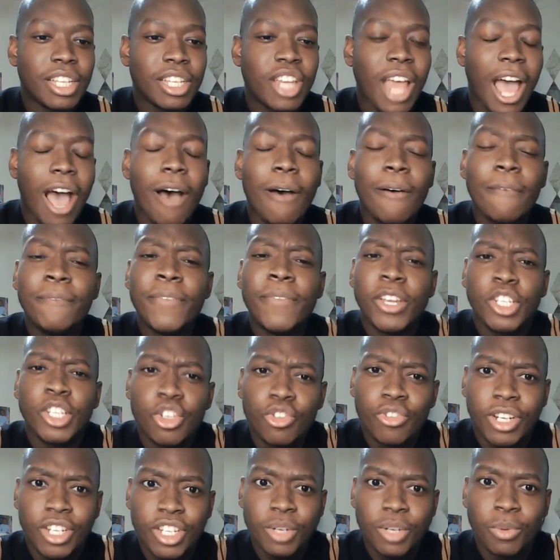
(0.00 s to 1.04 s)
how
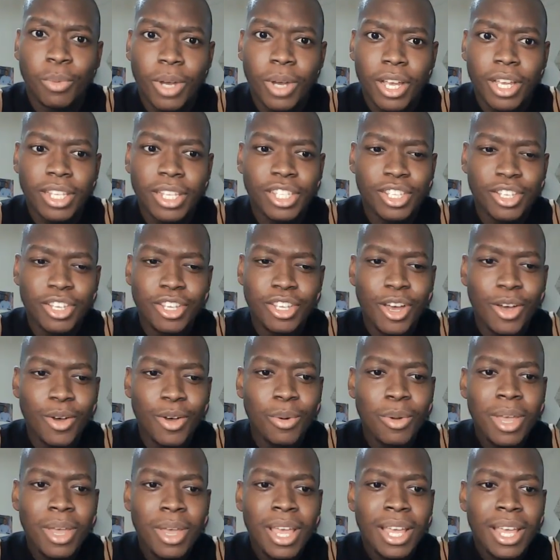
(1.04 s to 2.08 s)
adventurous she was, you know?